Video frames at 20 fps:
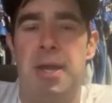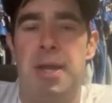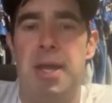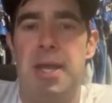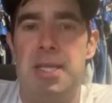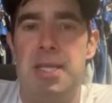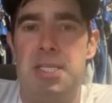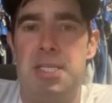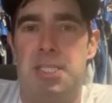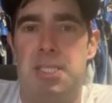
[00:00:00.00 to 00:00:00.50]

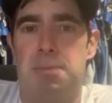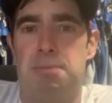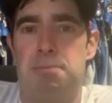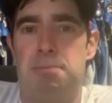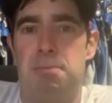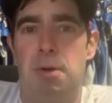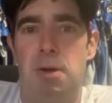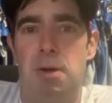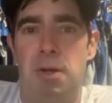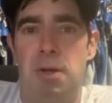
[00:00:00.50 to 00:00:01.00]
He's
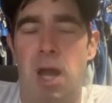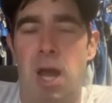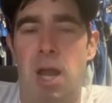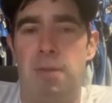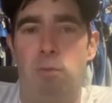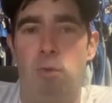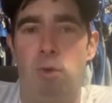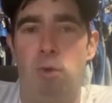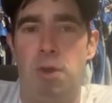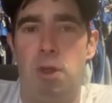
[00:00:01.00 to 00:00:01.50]
kind
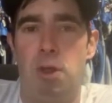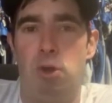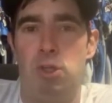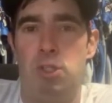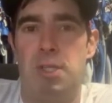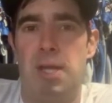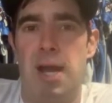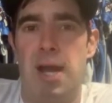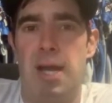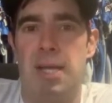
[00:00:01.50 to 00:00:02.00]
of one of
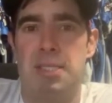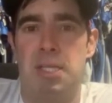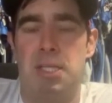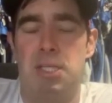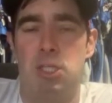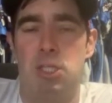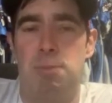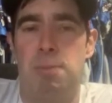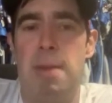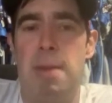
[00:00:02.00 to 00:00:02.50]
those guys that
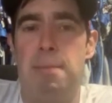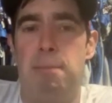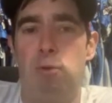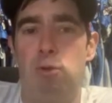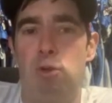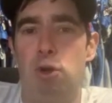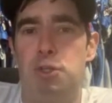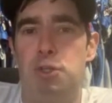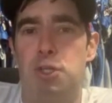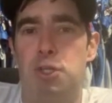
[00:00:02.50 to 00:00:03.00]
just
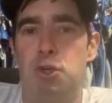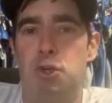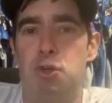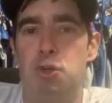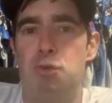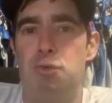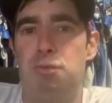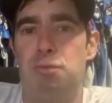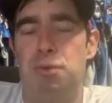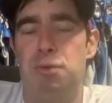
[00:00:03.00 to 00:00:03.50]
people look
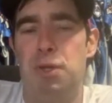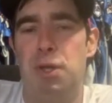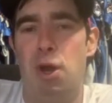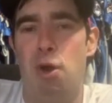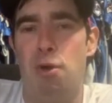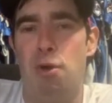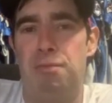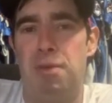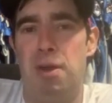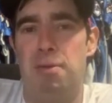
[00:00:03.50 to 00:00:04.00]
to,
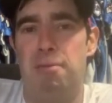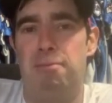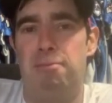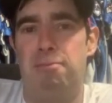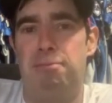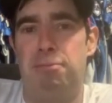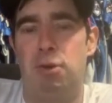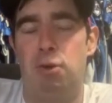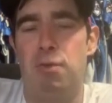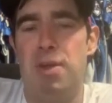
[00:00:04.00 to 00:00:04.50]
if they
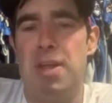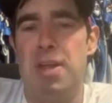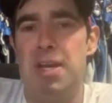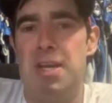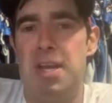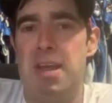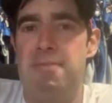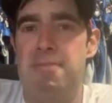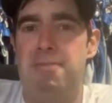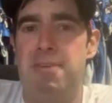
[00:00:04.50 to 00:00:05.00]
to read a
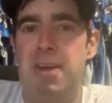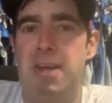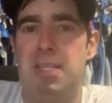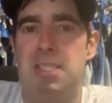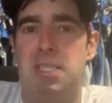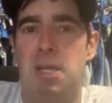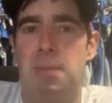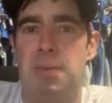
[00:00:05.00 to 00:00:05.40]
defense.